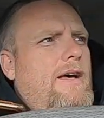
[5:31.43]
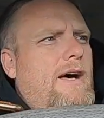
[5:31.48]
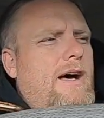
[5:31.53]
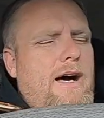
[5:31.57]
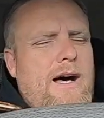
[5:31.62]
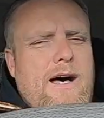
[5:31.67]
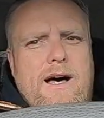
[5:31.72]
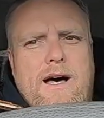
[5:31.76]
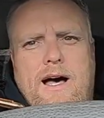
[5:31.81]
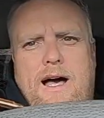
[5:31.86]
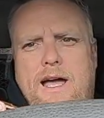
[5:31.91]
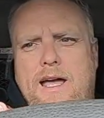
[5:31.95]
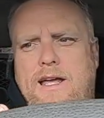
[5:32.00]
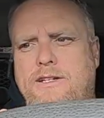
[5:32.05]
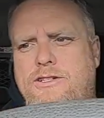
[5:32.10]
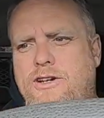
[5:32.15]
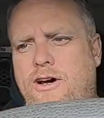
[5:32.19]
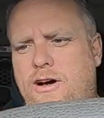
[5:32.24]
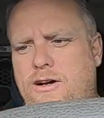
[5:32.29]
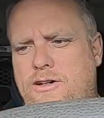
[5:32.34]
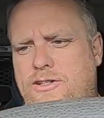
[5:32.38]
I had
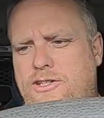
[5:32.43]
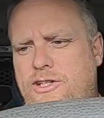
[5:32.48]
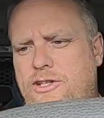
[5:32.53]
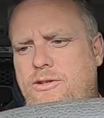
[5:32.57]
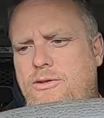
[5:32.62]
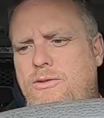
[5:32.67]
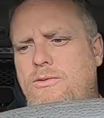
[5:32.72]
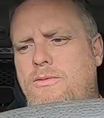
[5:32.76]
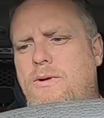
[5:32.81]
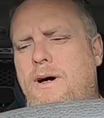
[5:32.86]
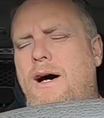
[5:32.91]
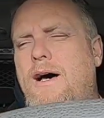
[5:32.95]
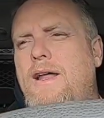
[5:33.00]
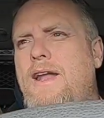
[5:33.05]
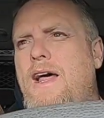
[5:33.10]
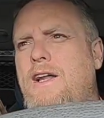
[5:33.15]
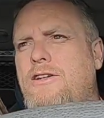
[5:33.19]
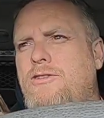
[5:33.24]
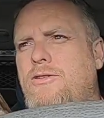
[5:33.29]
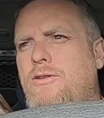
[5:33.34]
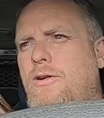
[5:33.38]
talked to you
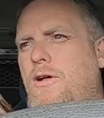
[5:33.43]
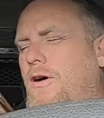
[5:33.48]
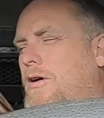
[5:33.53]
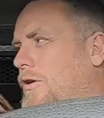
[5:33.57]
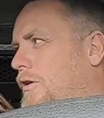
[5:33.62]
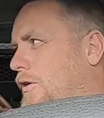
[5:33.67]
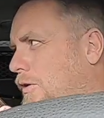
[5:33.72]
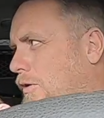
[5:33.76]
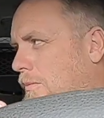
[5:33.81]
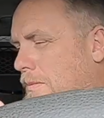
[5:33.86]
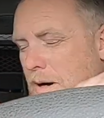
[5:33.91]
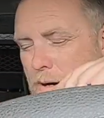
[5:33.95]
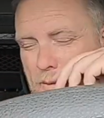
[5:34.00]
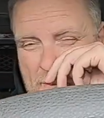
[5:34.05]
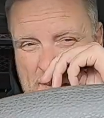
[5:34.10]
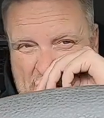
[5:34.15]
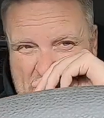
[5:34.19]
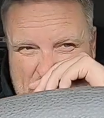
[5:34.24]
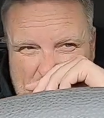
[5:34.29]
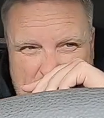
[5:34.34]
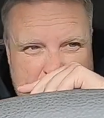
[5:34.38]
not too long ago about
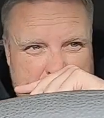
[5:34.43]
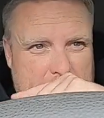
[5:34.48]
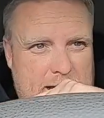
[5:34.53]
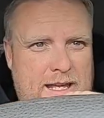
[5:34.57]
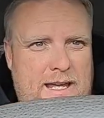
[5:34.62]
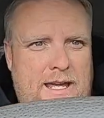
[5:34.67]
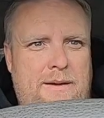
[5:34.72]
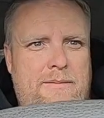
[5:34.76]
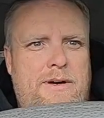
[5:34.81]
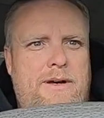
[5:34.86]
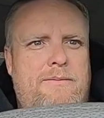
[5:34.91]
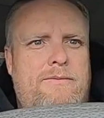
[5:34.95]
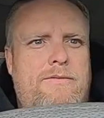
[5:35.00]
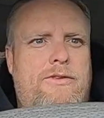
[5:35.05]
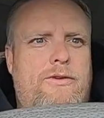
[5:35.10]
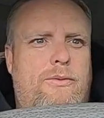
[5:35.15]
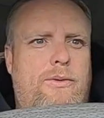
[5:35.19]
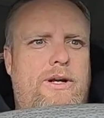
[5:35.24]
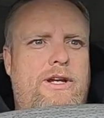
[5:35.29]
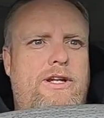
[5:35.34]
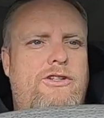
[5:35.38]
my
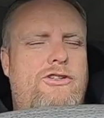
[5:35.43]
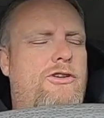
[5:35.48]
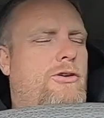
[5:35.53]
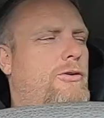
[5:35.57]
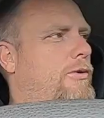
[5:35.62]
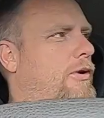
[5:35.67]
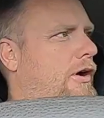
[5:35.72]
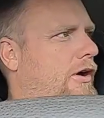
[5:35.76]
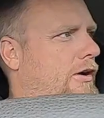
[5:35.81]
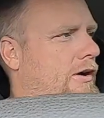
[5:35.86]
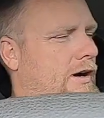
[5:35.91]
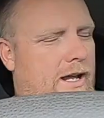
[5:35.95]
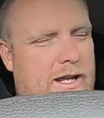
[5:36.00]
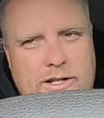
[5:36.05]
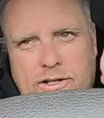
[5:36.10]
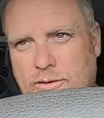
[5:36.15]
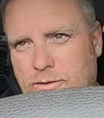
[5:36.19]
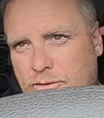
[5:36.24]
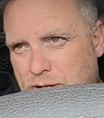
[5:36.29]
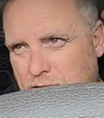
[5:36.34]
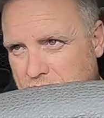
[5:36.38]
MM3 tuner, and
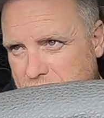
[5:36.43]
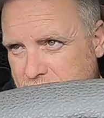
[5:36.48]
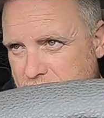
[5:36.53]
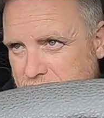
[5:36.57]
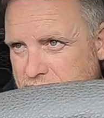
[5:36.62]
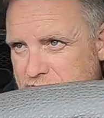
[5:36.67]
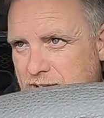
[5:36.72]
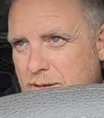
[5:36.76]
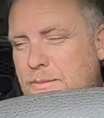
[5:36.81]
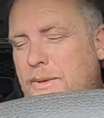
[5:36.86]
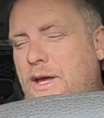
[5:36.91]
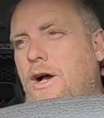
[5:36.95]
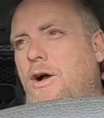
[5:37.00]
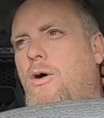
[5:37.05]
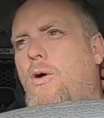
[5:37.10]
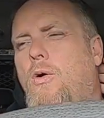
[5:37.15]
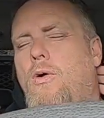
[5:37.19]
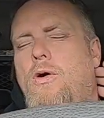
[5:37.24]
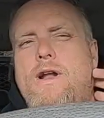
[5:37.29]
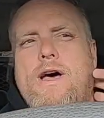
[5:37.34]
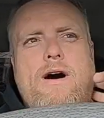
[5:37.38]
you guys had sent me a
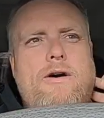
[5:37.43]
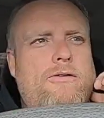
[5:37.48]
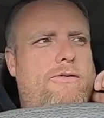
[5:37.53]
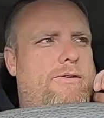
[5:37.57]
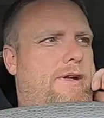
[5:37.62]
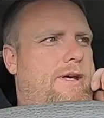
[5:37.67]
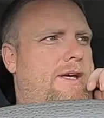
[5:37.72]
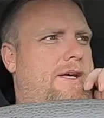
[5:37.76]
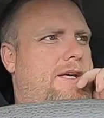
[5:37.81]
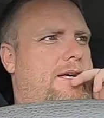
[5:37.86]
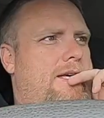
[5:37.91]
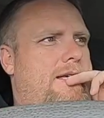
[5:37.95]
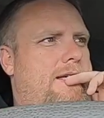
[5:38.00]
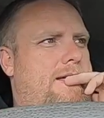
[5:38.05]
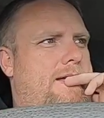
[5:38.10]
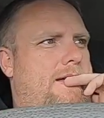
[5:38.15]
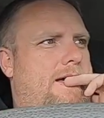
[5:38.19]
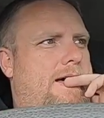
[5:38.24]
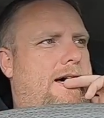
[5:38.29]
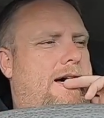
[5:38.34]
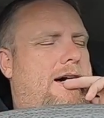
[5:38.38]
cord out
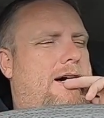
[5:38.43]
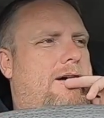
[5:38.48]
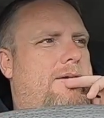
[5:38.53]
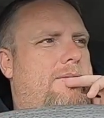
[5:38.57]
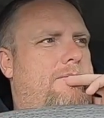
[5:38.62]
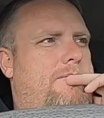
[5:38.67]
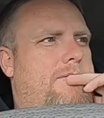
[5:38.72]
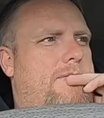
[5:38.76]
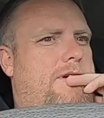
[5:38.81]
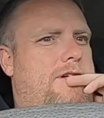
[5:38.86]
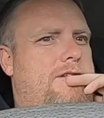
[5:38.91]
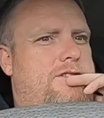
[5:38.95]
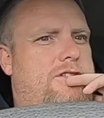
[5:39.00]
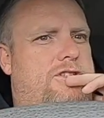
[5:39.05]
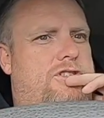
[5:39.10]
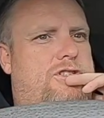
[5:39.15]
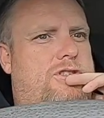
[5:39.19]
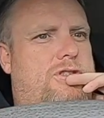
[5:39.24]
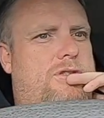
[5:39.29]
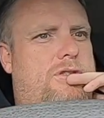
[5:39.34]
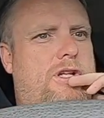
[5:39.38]

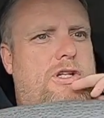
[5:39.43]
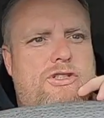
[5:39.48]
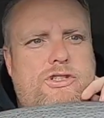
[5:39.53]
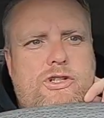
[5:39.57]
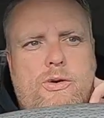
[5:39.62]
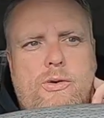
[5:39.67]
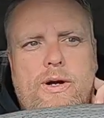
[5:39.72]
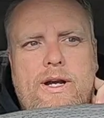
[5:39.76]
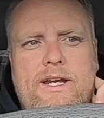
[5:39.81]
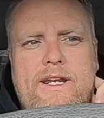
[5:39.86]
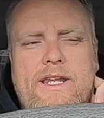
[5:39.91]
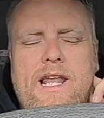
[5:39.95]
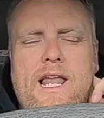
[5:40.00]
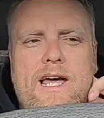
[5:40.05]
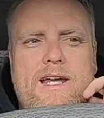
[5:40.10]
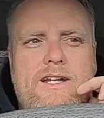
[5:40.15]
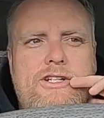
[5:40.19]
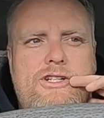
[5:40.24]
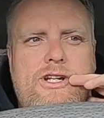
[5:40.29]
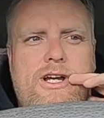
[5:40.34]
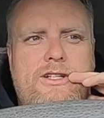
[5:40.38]
because the screen
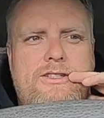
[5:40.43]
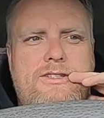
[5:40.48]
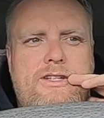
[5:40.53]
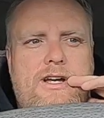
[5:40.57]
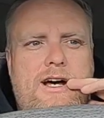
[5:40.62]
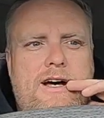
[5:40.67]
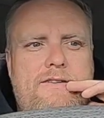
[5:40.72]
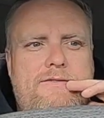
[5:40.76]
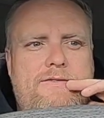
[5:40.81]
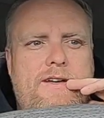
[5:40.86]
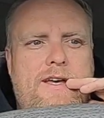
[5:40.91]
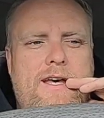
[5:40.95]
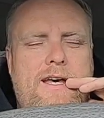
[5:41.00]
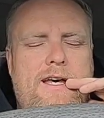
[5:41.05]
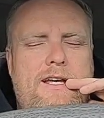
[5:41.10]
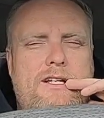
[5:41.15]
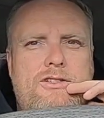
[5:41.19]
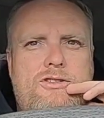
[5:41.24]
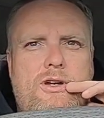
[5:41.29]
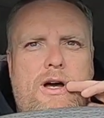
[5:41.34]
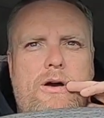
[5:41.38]
like shuts off.
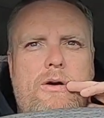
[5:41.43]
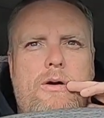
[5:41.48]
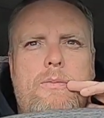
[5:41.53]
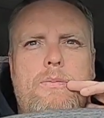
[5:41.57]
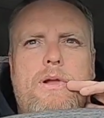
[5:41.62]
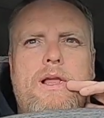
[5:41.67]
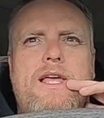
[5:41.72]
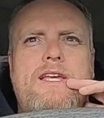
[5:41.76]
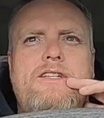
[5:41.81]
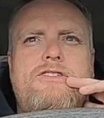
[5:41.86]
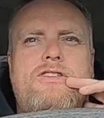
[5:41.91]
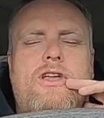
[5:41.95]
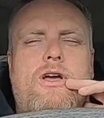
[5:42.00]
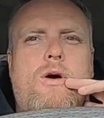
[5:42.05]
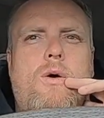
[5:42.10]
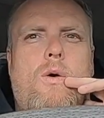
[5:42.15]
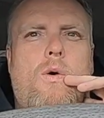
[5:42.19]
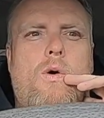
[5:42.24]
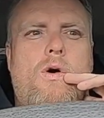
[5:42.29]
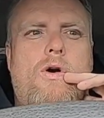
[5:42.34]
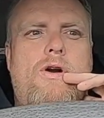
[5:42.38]
So I replaced the
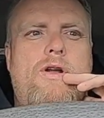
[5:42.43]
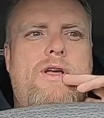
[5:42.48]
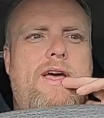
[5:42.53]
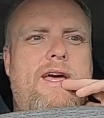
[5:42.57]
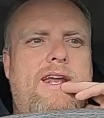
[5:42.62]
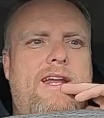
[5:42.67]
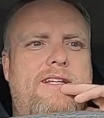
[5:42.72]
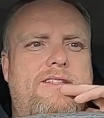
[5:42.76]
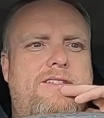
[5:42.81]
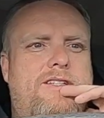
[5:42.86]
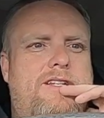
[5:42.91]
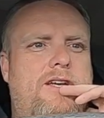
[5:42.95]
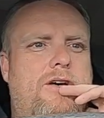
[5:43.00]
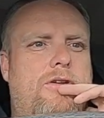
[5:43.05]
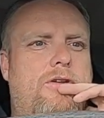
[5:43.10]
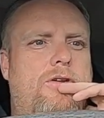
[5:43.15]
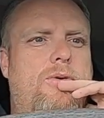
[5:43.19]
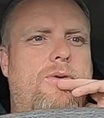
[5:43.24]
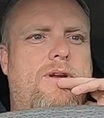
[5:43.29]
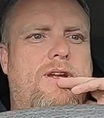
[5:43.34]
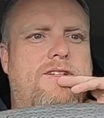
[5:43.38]
cord and it's still
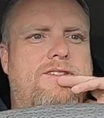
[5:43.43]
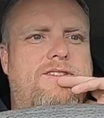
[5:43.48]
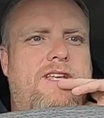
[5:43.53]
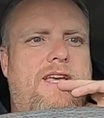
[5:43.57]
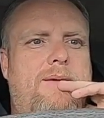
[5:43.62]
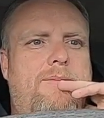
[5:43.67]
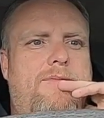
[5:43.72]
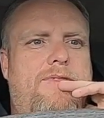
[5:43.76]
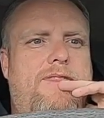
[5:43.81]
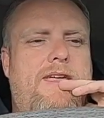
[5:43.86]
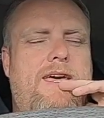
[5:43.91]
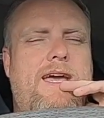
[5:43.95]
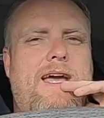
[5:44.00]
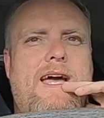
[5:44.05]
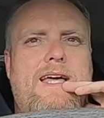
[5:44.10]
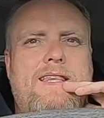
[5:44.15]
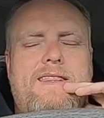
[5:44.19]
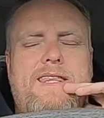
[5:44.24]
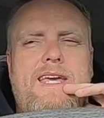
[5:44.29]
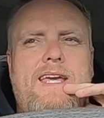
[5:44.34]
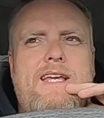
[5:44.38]
doing the same thing. I
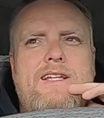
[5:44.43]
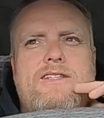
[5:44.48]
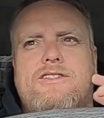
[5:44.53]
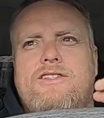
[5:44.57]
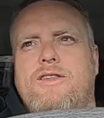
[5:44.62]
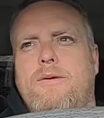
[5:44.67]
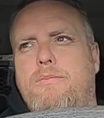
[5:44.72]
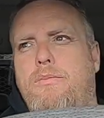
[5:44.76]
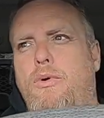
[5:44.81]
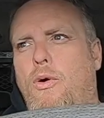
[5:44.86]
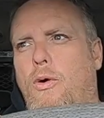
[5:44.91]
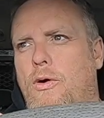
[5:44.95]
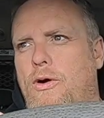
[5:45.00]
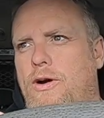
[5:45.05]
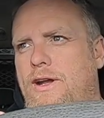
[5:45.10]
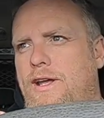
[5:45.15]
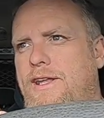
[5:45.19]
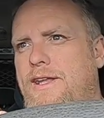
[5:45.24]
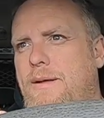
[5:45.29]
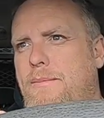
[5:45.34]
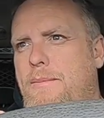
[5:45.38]
think it's the port
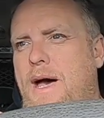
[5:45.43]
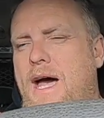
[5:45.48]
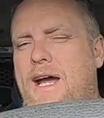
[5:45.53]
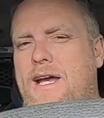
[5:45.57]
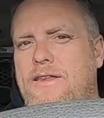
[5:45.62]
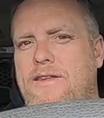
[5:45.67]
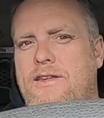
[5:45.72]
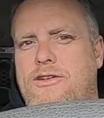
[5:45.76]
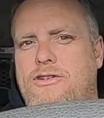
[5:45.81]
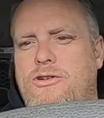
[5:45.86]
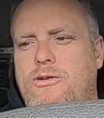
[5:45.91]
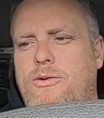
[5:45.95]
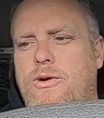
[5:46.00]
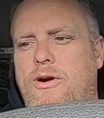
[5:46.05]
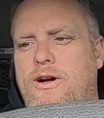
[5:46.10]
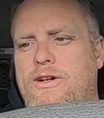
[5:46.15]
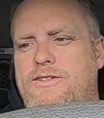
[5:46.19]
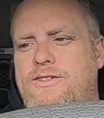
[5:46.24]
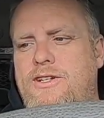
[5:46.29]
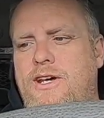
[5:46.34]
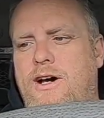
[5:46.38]
in the back of the tuner
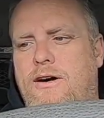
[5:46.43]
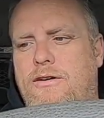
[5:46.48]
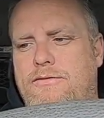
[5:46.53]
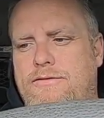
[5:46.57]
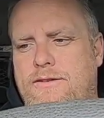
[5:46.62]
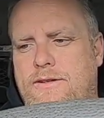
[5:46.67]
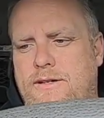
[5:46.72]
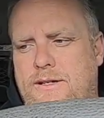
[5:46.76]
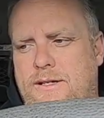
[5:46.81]
itself.